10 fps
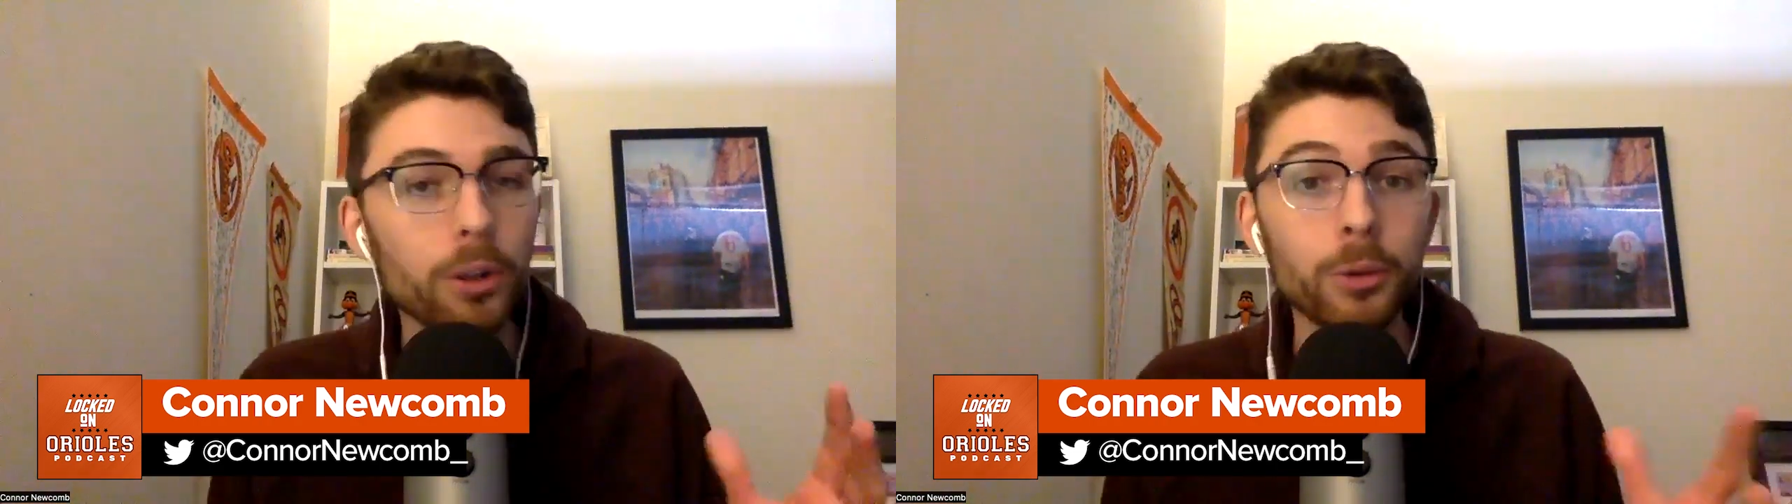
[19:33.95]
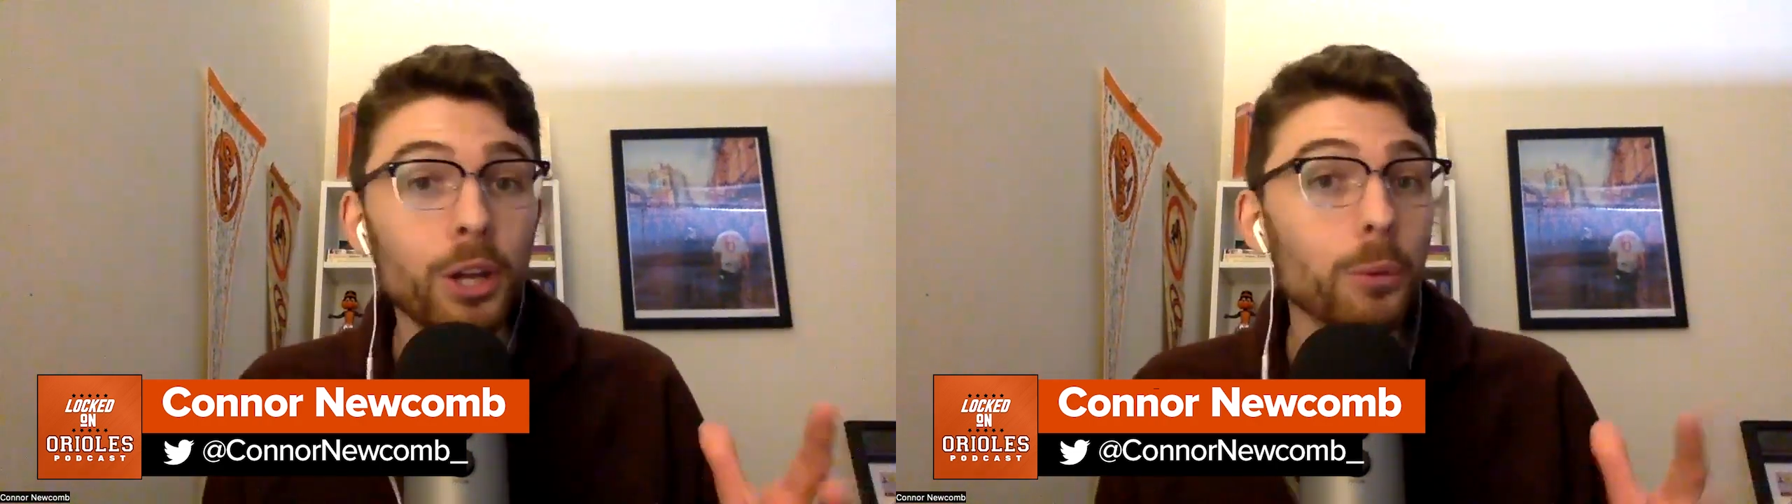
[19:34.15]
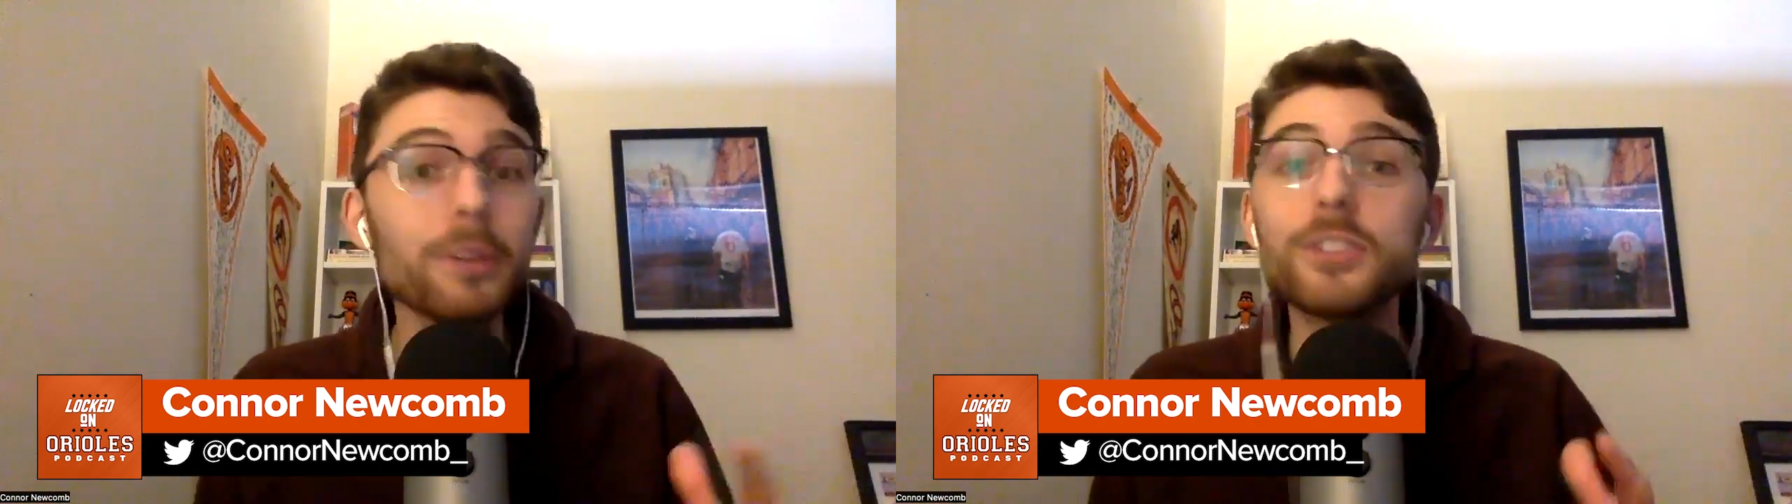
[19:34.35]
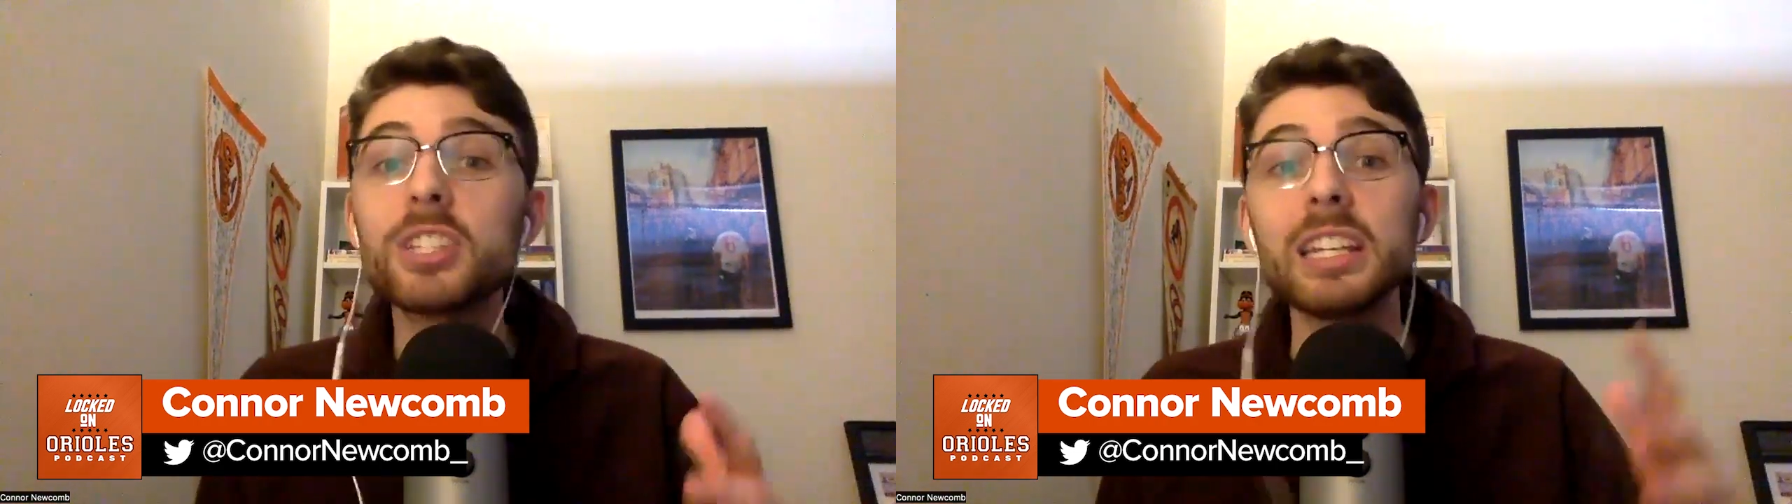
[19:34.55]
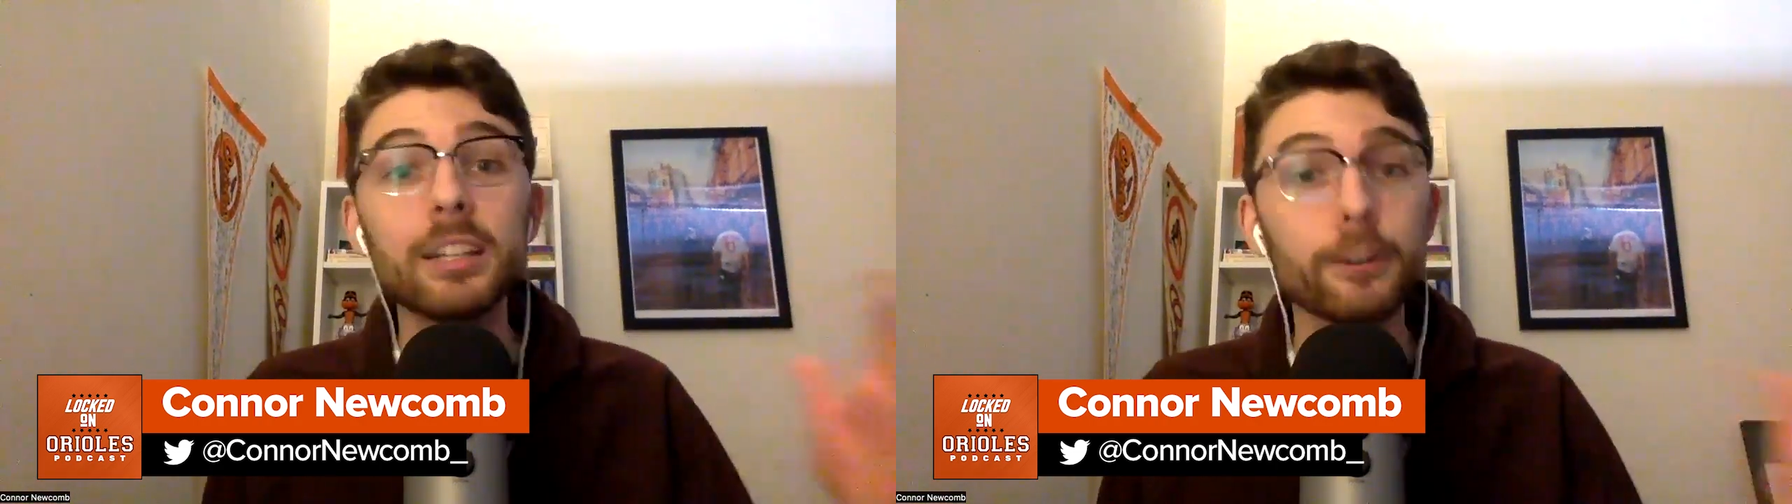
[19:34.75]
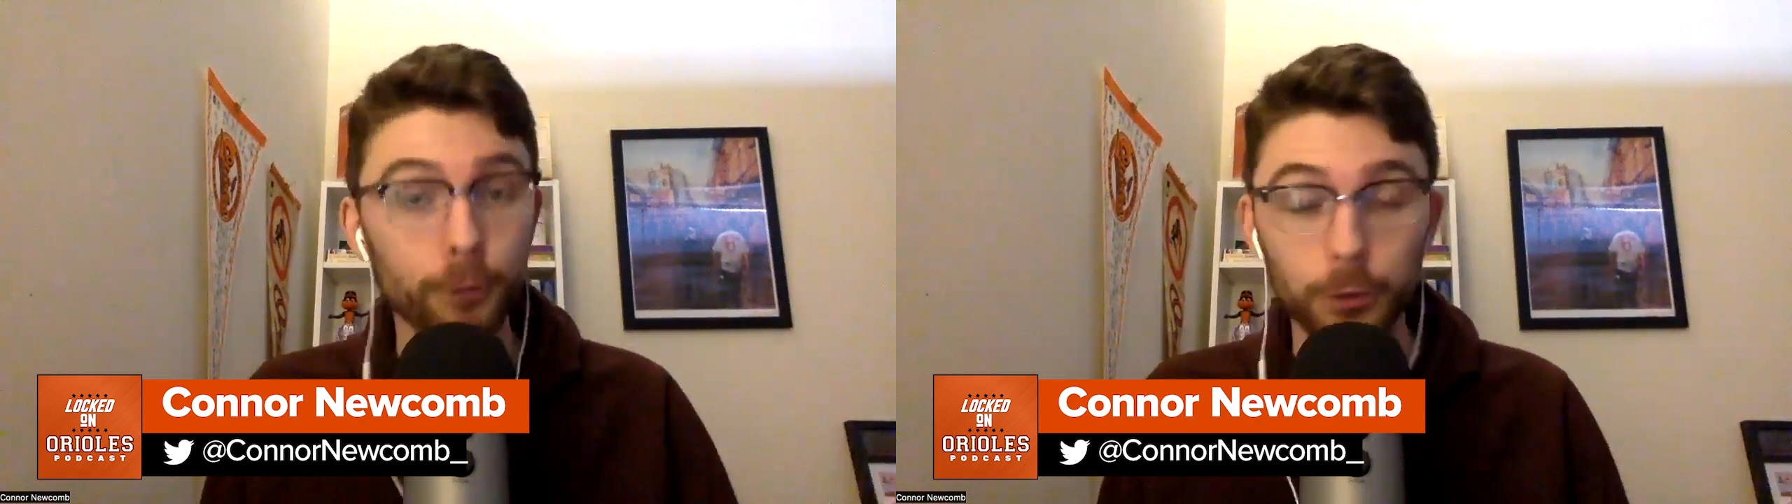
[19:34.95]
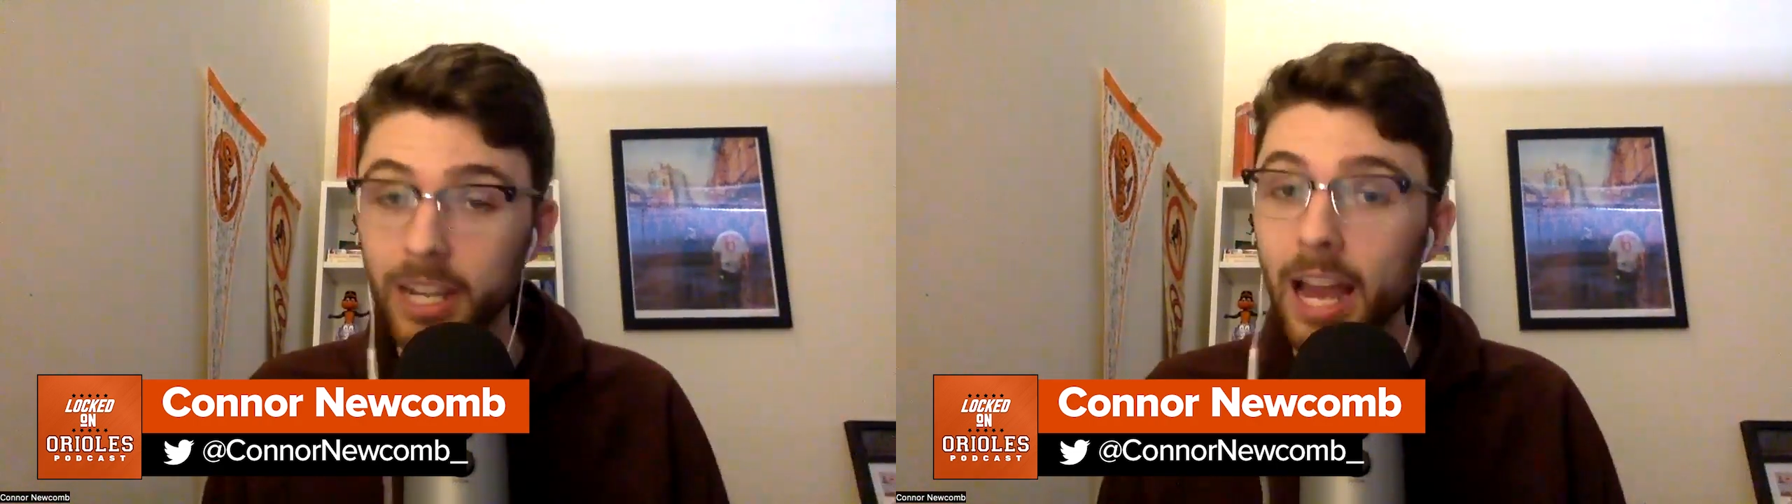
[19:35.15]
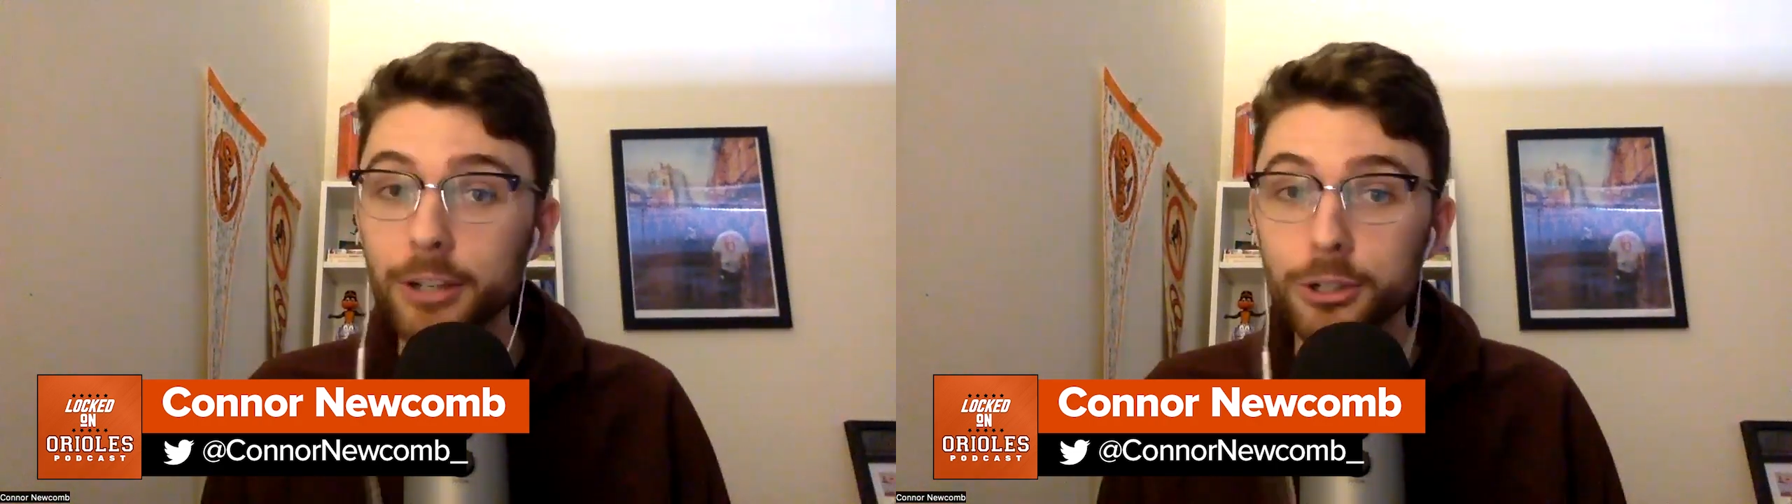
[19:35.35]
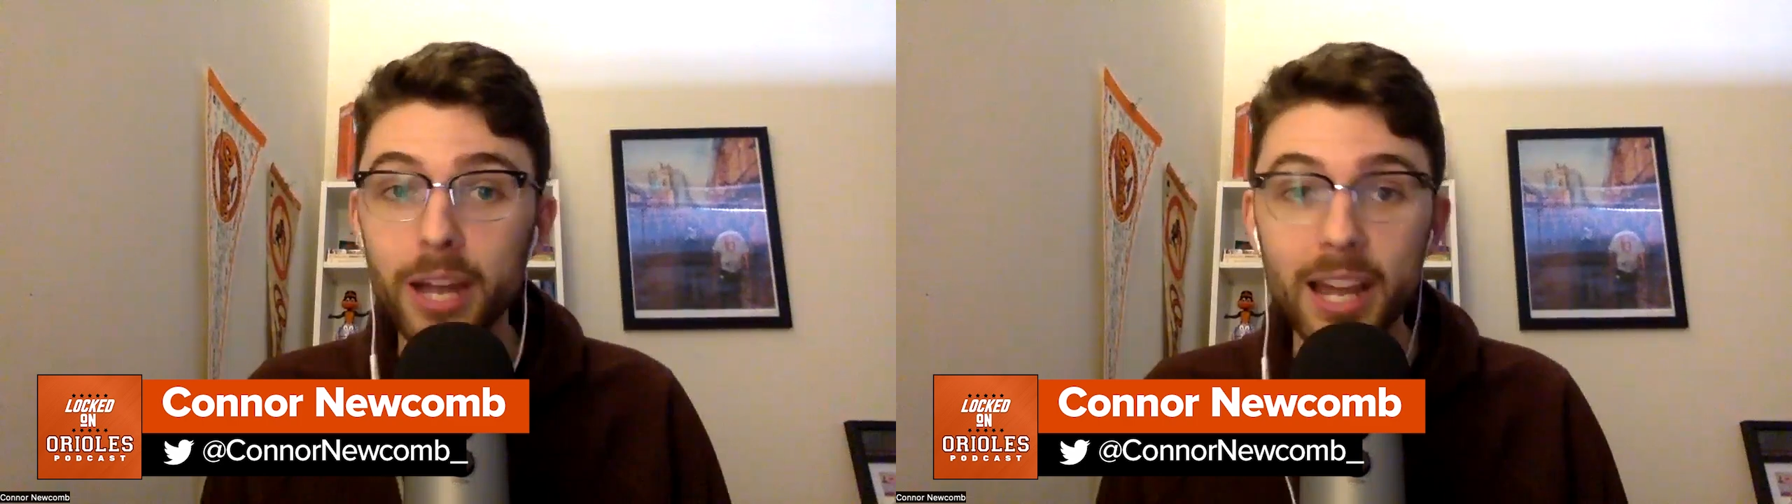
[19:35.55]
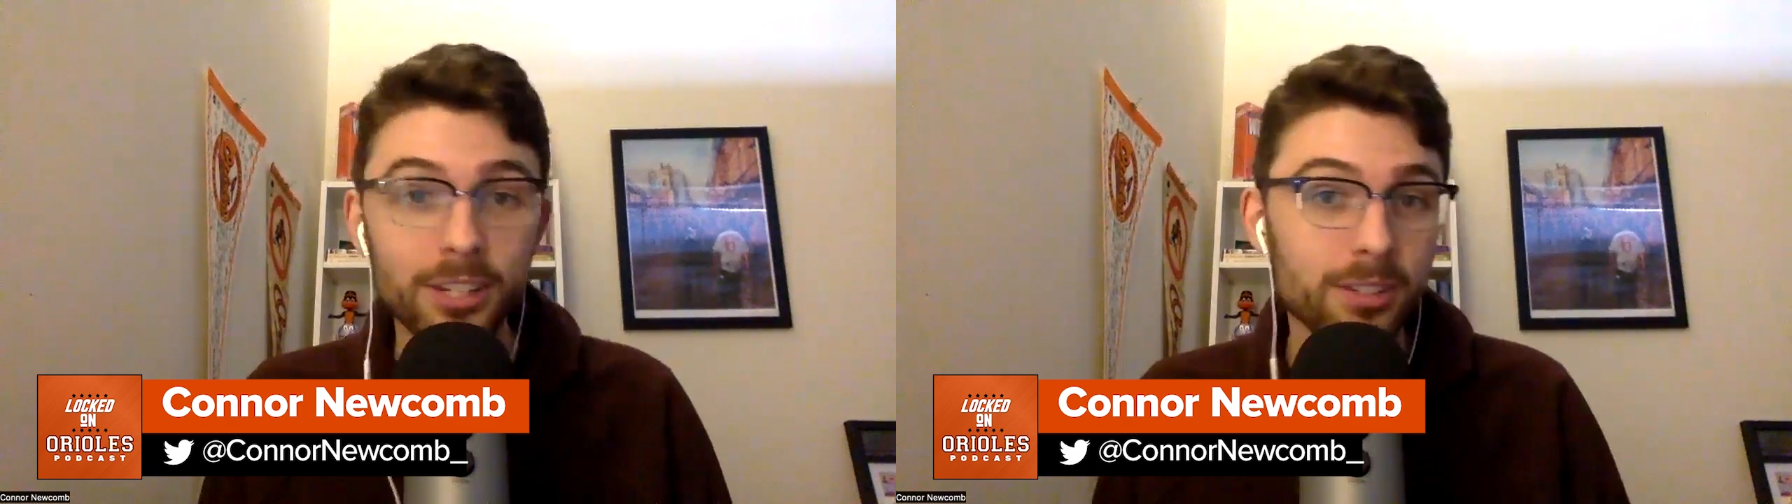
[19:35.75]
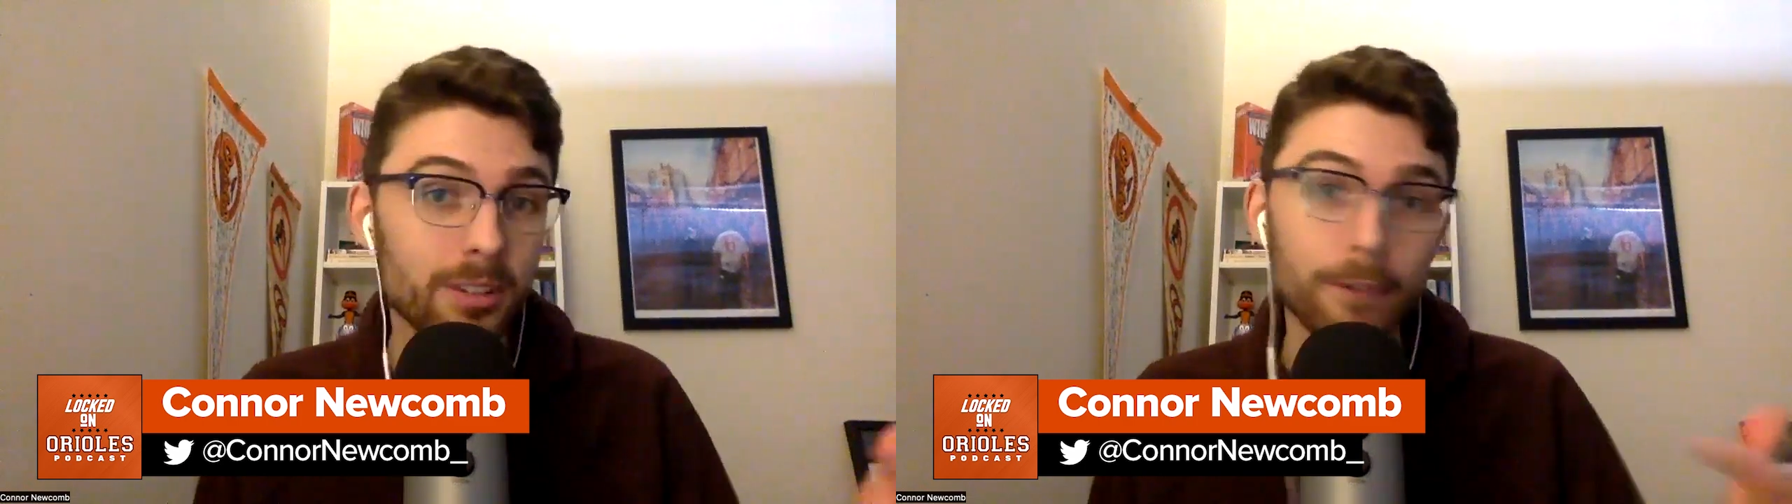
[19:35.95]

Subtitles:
And we've seen deferred contracts,